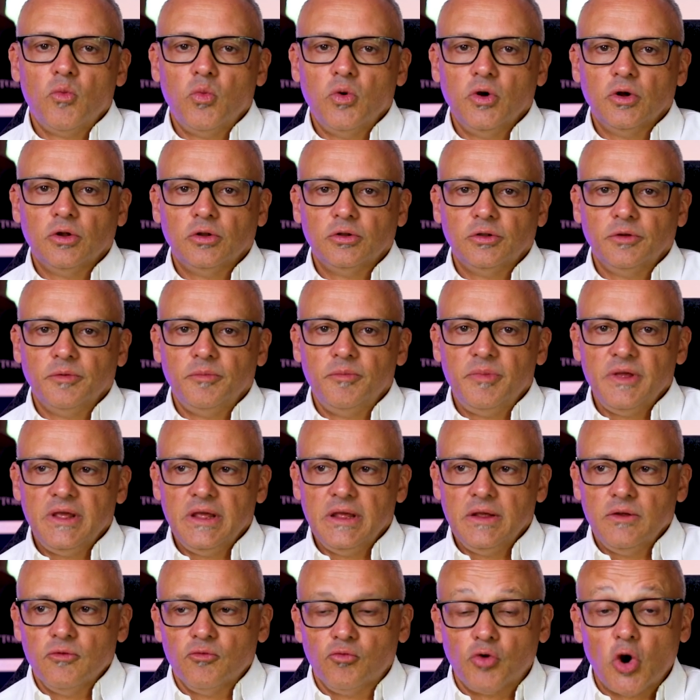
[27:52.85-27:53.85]
we'll
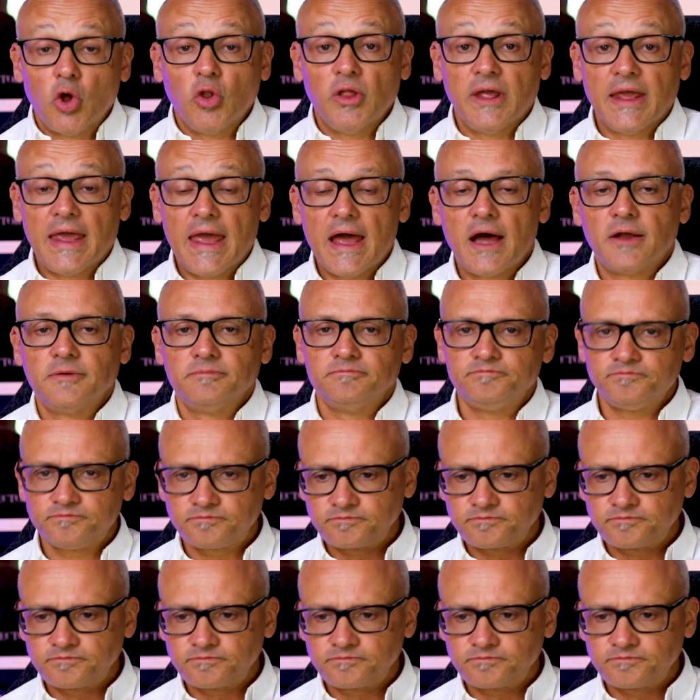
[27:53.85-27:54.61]
be rolling out.